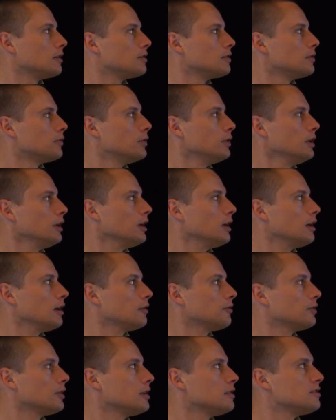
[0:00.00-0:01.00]
So if we look at our
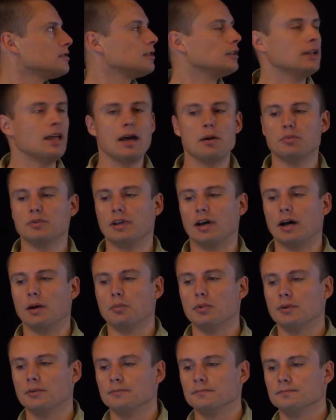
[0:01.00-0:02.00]
friends, the laptop,